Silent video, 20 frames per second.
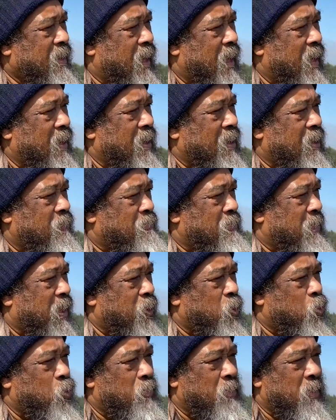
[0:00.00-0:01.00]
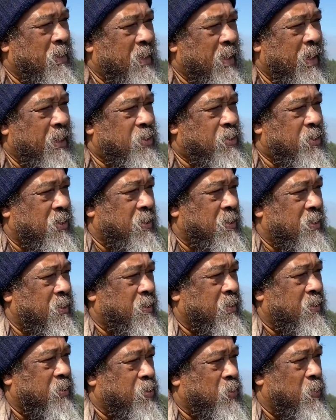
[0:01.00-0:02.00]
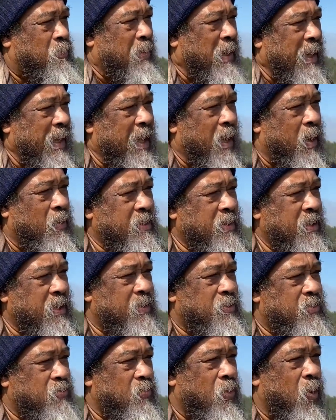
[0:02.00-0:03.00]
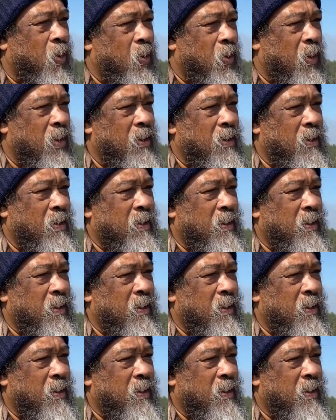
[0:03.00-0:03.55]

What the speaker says: I leave my human nature to play out its role.